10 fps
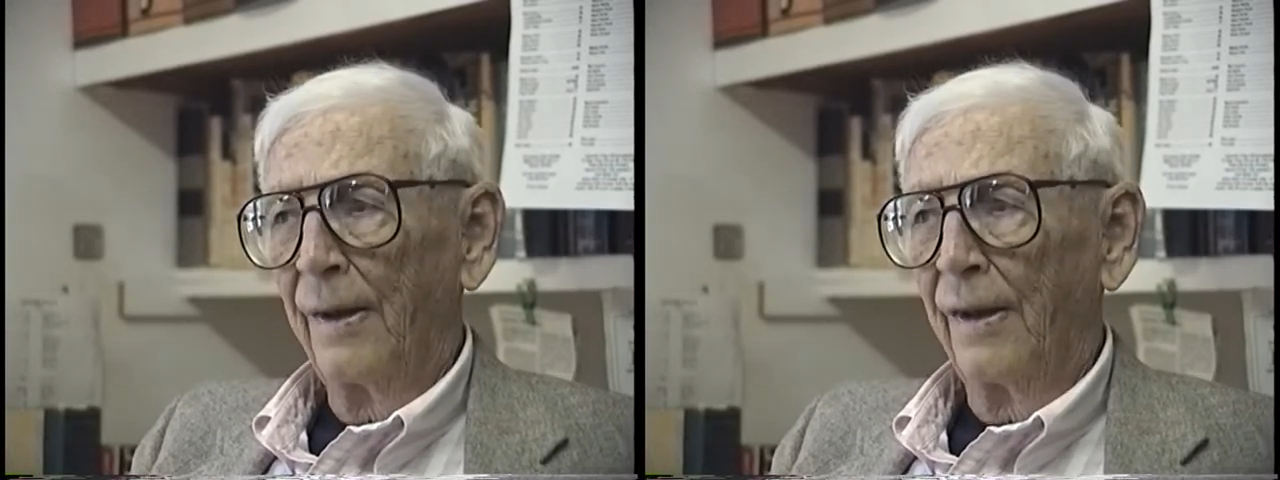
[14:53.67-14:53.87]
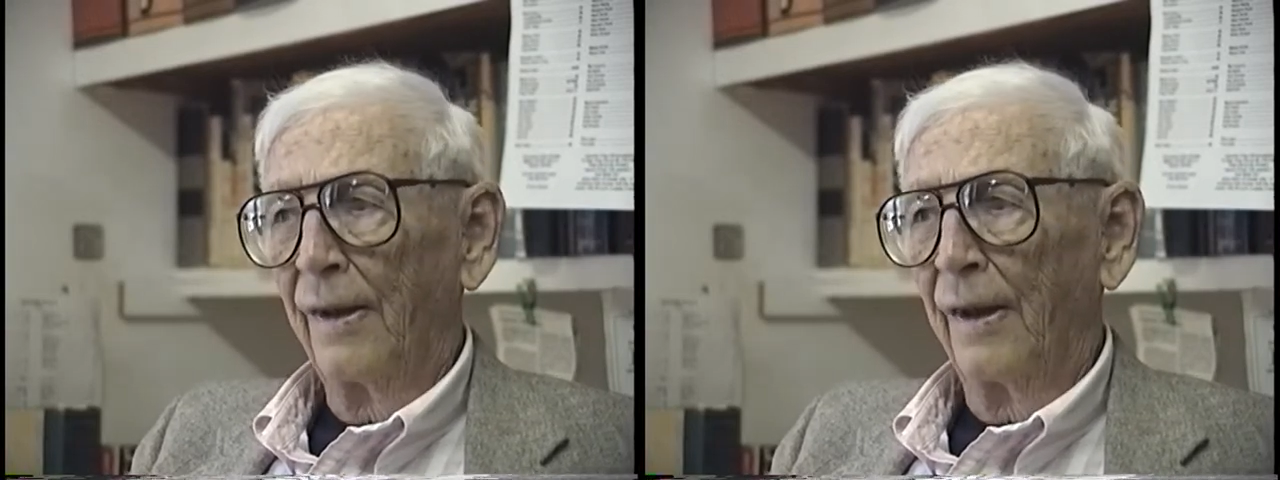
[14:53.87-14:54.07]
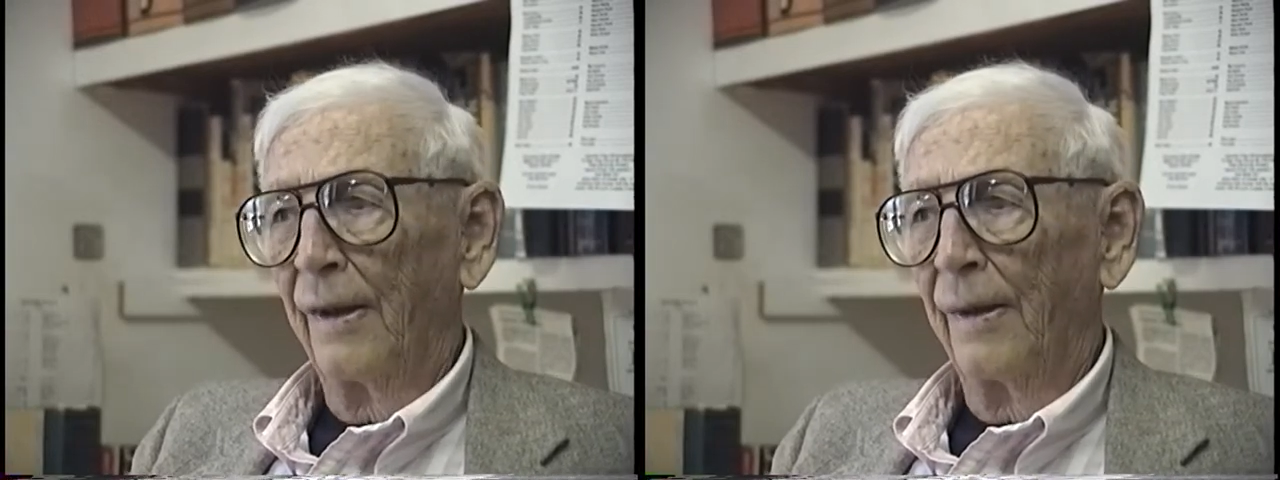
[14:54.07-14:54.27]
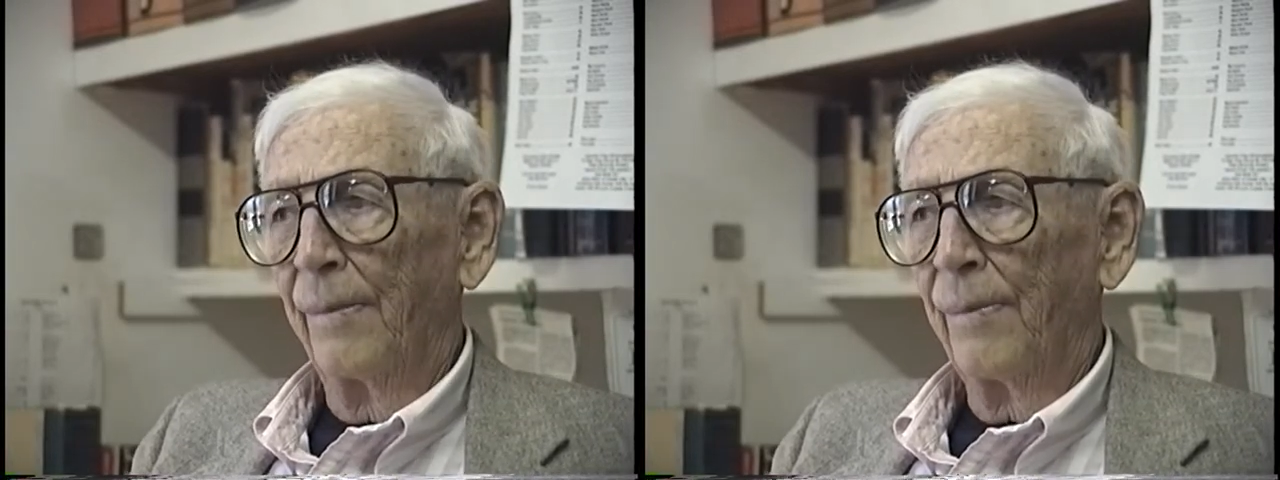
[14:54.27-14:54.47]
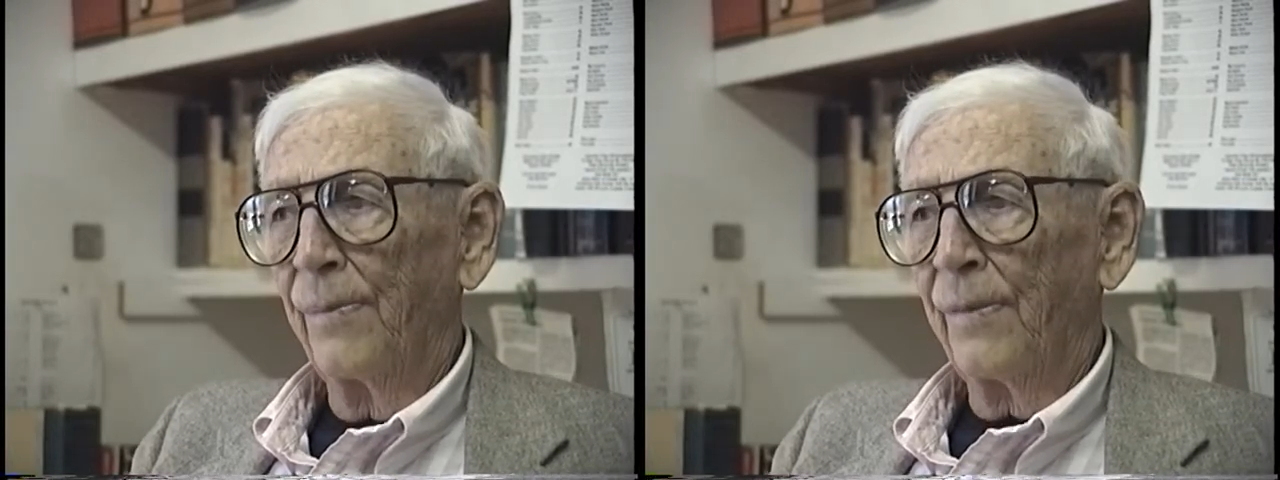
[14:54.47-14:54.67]
uh,
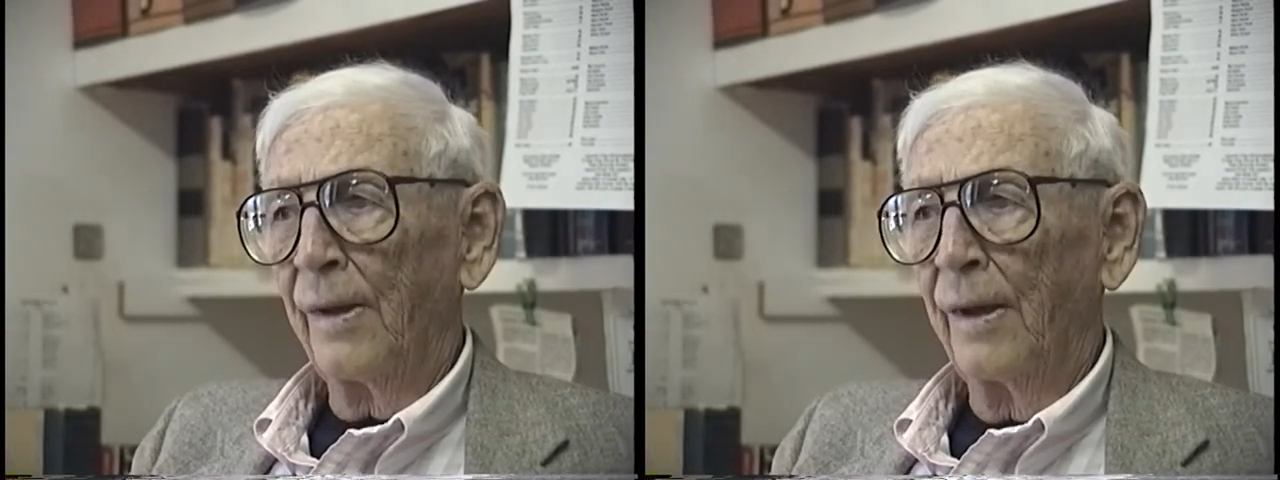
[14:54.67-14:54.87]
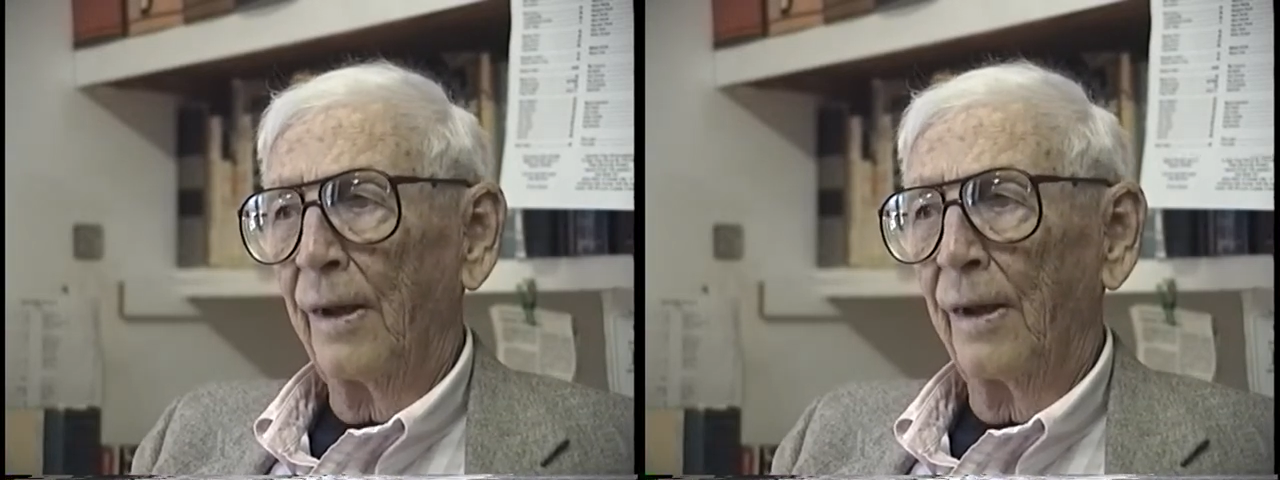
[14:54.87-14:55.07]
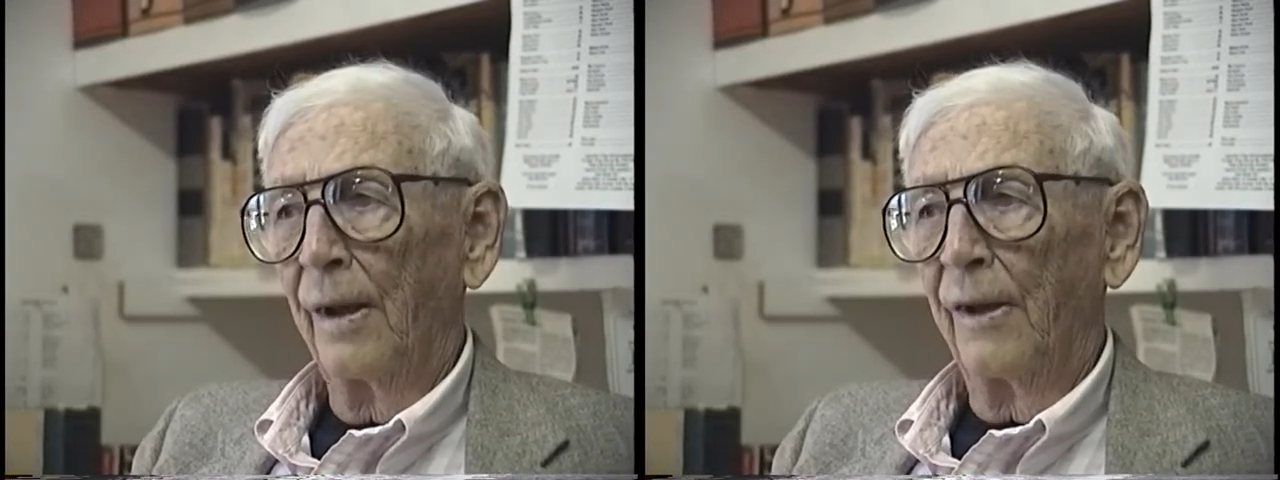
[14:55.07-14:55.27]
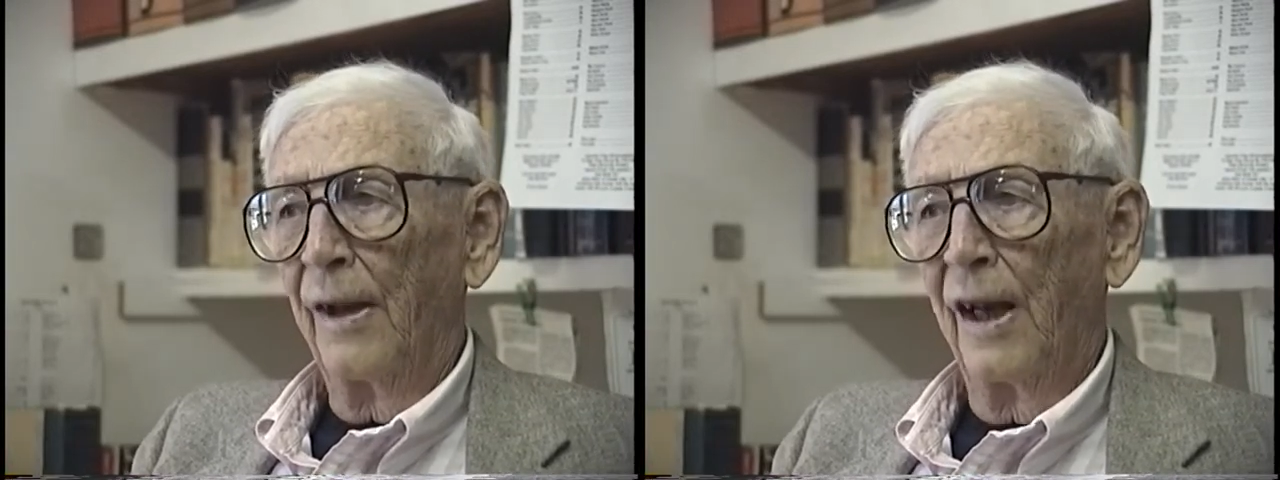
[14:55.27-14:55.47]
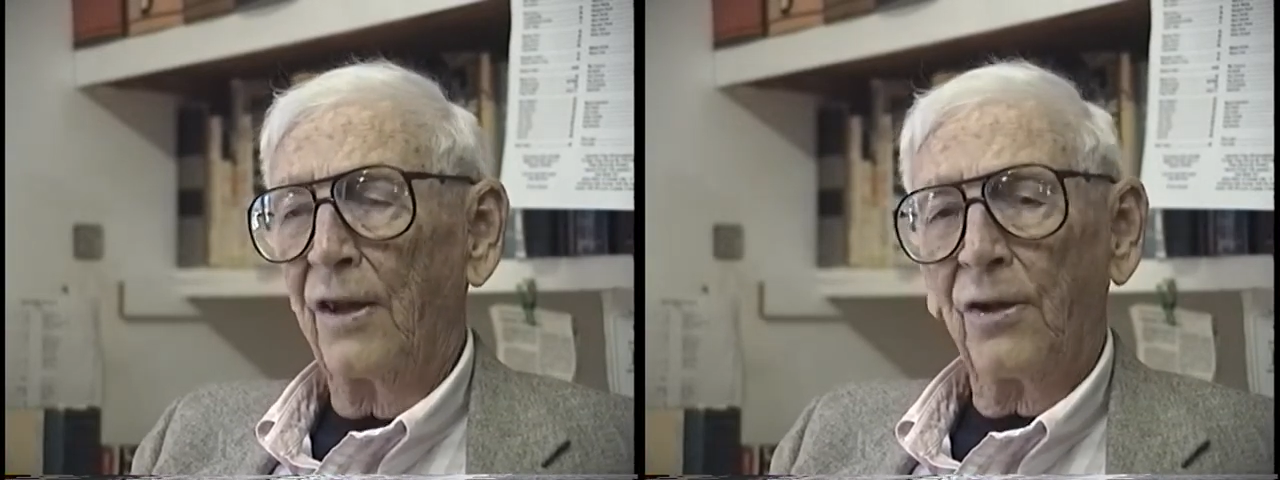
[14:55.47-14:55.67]
a
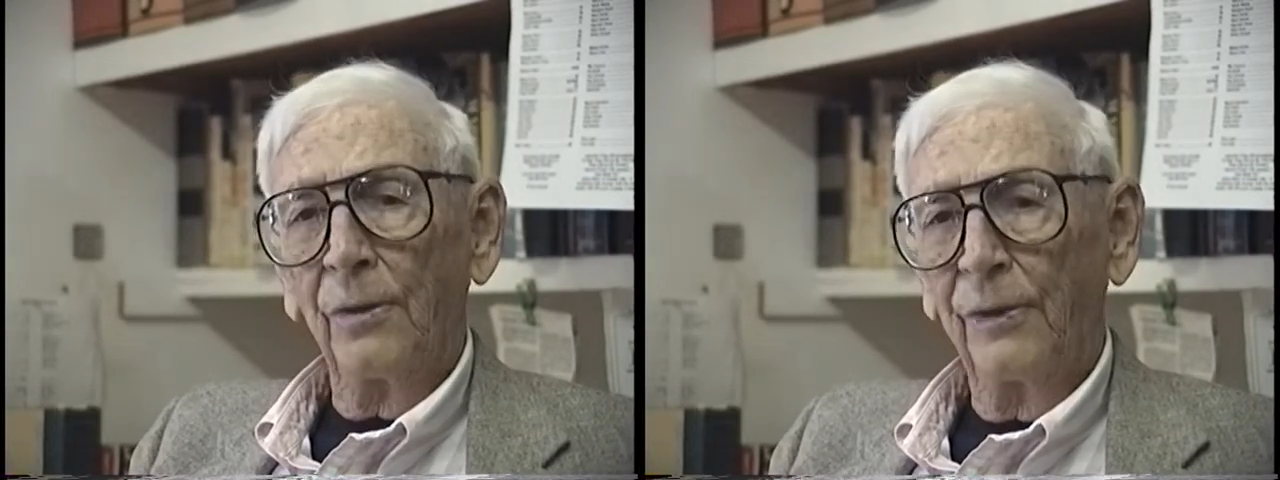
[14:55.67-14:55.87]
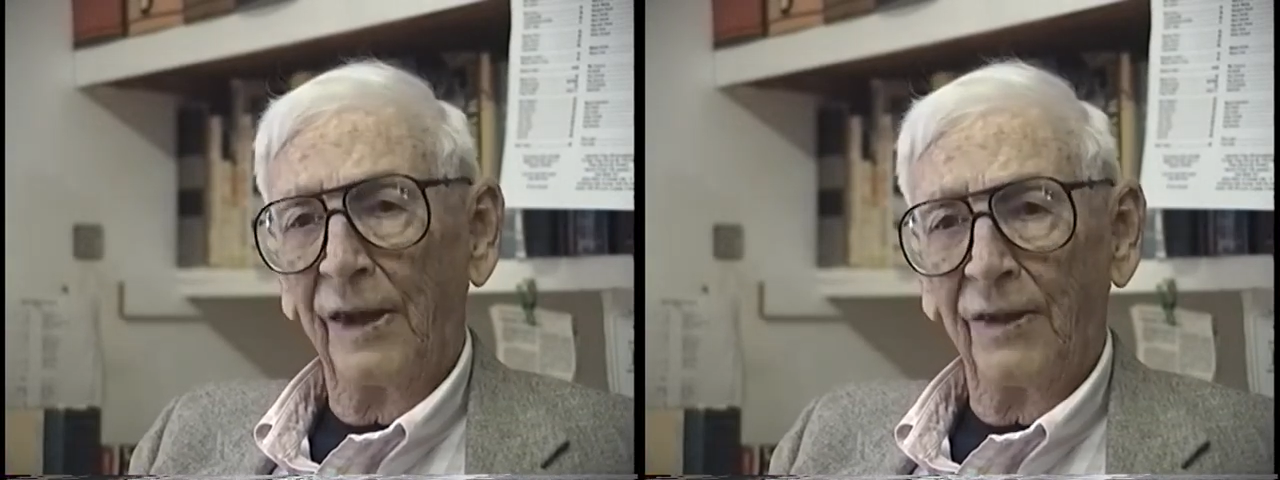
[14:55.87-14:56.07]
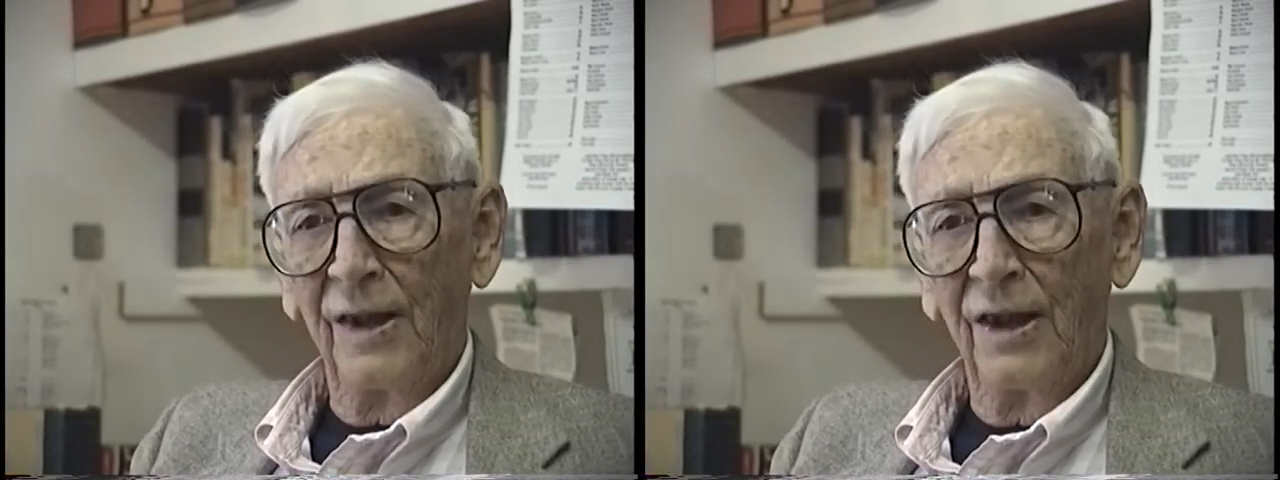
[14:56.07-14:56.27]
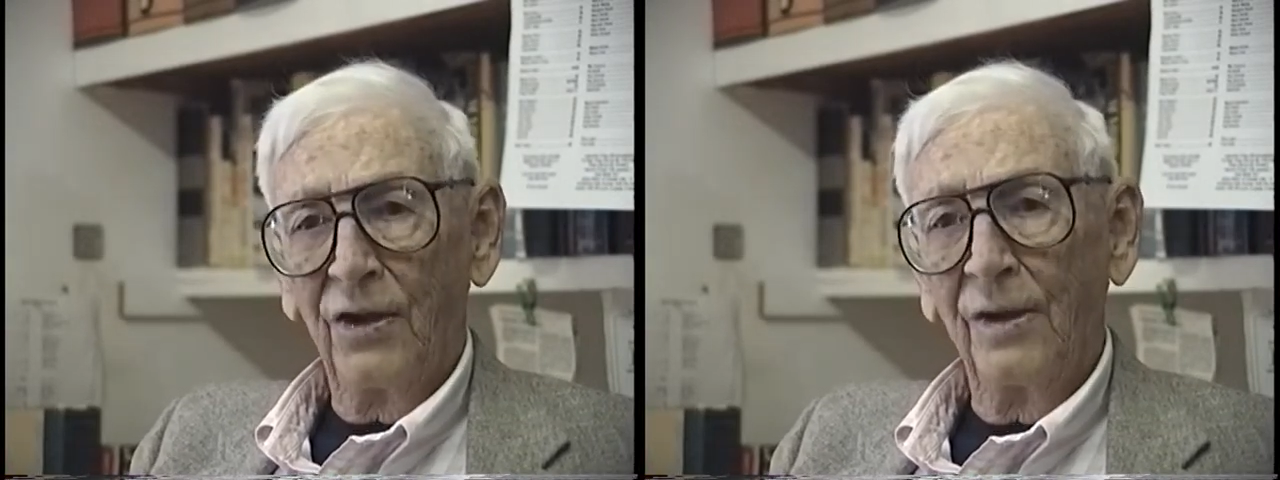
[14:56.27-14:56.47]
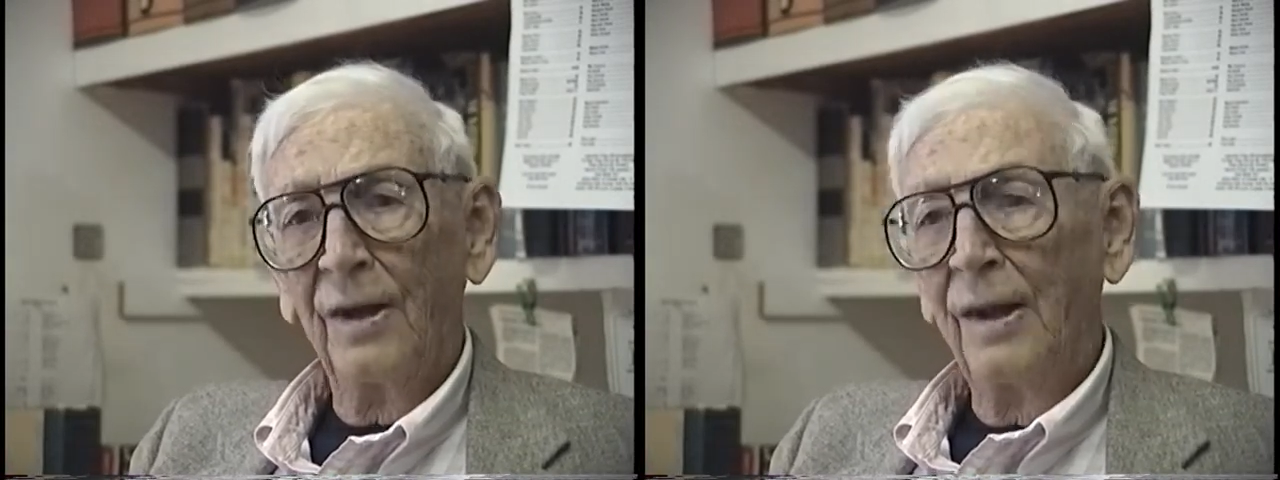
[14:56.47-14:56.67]
national
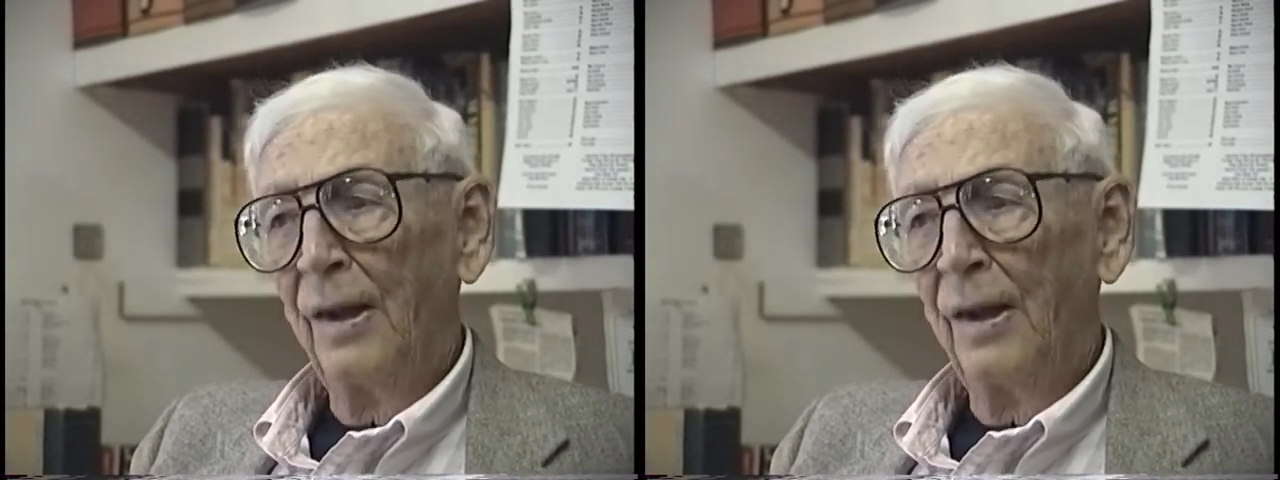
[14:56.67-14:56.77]
foundation,